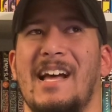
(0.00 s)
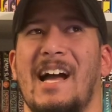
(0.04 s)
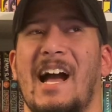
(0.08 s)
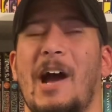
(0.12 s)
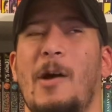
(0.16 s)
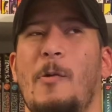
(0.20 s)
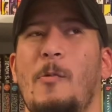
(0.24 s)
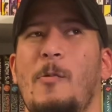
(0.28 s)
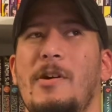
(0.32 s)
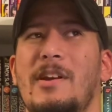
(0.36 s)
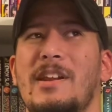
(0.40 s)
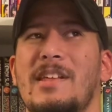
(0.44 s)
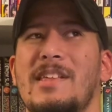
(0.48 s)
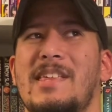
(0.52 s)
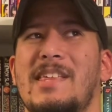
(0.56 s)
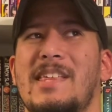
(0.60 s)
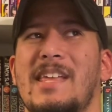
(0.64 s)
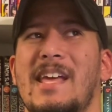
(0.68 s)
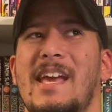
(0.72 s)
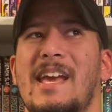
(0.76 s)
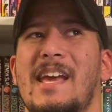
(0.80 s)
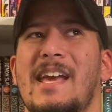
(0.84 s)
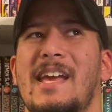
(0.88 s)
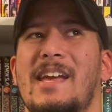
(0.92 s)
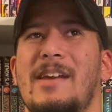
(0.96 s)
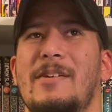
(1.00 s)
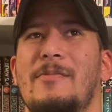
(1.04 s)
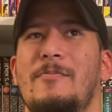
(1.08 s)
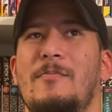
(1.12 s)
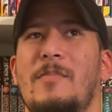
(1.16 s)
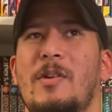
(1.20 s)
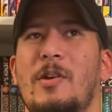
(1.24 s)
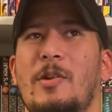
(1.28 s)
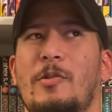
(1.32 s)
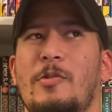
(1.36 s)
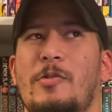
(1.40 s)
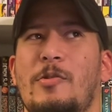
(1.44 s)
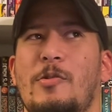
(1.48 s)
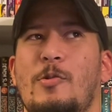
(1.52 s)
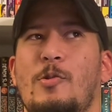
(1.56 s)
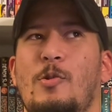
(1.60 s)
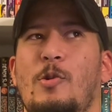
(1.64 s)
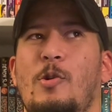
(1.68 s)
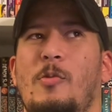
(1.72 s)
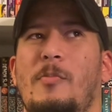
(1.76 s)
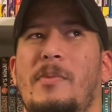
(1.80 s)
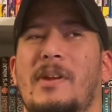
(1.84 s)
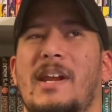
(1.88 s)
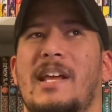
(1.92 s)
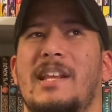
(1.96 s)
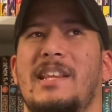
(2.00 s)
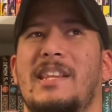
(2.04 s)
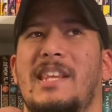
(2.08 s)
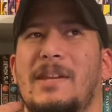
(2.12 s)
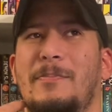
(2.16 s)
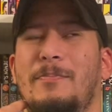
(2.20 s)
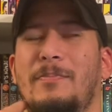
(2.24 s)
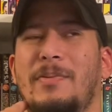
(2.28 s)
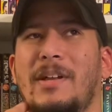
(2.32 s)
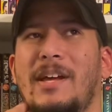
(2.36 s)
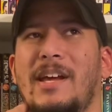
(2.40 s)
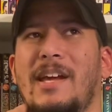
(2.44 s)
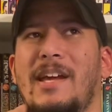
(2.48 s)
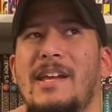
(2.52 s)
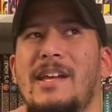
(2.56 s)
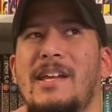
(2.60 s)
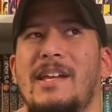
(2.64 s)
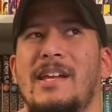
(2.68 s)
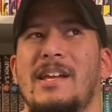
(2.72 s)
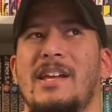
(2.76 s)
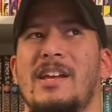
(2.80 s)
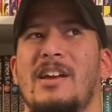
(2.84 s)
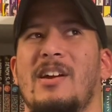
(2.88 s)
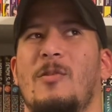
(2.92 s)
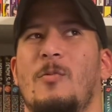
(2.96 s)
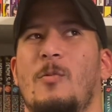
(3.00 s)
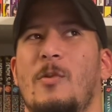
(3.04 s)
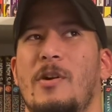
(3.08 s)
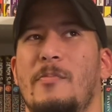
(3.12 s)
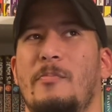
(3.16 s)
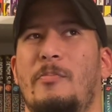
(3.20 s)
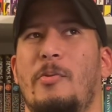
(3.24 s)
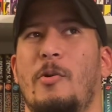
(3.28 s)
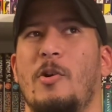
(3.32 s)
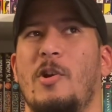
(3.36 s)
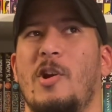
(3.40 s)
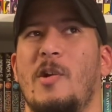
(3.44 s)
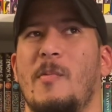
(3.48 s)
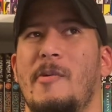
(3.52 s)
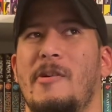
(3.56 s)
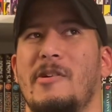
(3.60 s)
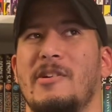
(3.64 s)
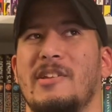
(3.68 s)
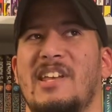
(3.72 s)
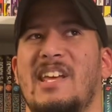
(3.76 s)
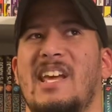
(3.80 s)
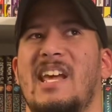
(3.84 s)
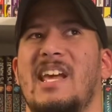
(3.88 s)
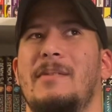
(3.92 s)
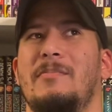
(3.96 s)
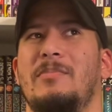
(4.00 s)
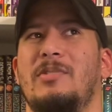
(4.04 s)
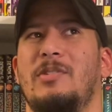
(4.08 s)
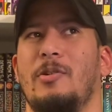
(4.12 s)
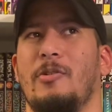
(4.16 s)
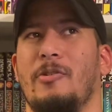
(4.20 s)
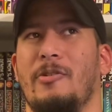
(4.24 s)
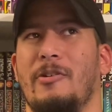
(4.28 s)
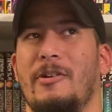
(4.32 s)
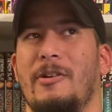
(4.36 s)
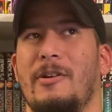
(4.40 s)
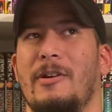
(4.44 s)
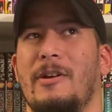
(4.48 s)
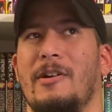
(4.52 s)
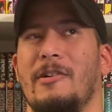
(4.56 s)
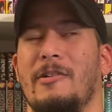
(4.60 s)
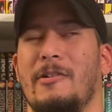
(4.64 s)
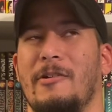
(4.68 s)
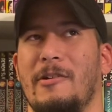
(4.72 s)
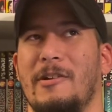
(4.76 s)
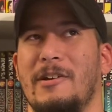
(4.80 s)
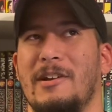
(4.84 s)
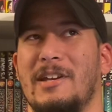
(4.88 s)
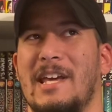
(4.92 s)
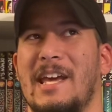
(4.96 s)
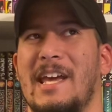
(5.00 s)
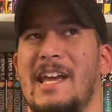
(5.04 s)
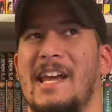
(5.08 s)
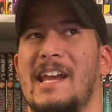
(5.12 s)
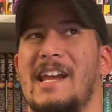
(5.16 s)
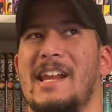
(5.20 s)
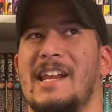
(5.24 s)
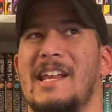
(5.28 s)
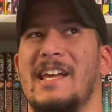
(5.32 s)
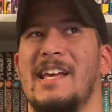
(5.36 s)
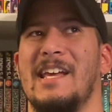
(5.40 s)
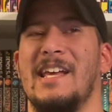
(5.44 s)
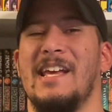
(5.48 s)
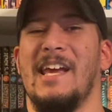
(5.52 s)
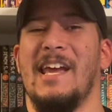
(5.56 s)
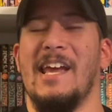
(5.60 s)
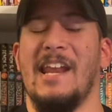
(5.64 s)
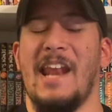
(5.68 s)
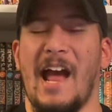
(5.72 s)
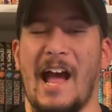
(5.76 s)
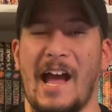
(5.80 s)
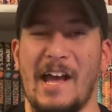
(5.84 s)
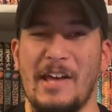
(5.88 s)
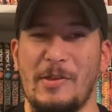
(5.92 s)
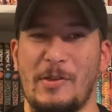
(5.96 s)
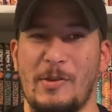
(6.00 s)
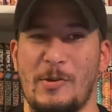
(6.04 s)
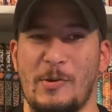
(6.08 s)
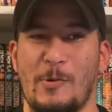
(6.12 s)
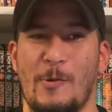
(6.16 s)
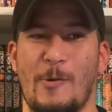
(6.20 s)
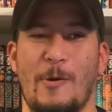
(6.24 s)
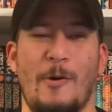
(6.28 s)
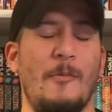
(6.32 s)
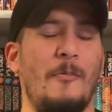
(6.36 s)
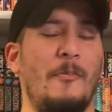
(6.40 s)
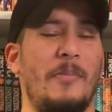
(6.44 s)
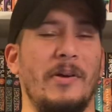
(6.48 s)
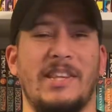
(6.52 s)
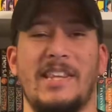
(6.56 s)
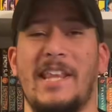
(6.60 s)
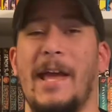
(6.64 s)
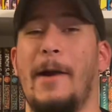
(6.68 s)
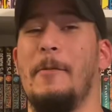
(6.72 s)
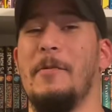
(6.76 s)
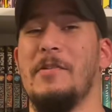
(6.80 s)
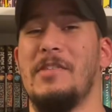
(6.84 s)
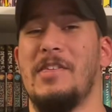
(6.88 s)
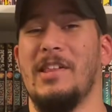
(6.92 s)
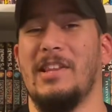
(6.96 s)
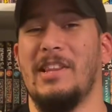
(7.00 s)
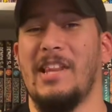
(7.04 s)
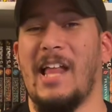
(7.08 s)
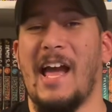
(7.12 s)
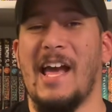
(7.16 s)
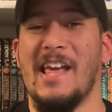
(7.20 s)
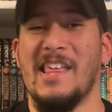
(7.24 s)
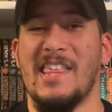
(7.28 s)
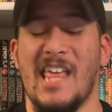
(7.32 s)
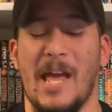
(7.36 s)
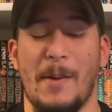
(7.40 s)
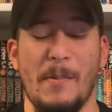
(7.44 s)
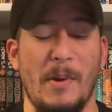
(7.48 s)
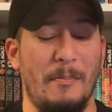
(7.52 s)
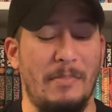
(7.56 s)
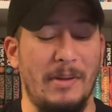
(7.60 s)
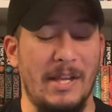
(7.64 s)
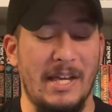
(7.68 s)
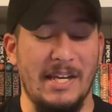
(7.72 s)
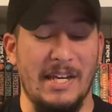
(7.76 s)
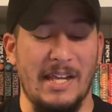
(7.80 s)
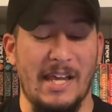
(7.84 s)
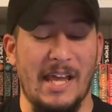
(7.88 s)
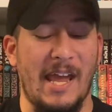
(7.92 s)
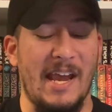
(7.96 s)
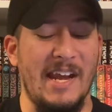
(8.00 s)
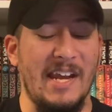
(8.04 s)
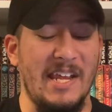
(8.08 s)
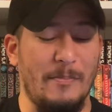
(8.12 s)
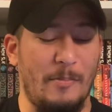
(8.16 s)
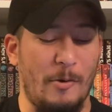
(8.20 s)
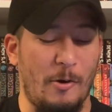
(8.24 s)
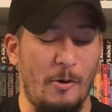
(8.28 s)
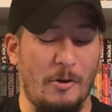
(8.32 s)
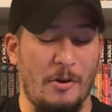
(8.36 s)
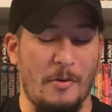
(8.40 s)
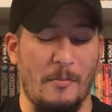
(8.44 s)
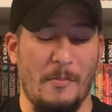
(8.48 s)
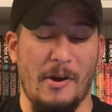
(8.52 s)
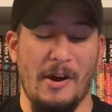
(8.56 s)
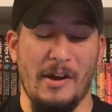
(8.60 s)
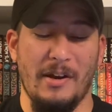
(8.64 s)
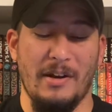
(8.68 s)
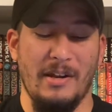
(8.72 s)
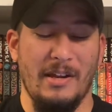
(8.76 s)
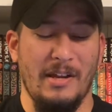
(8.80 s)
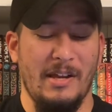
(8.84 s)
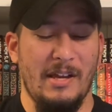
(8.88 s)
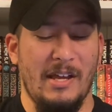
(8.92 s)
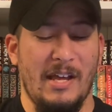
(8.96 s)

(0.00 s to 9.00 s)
I want to say middle school, but I did play one Pokemon game during a hurricane in high school. But that was the last time I played any Pokemon.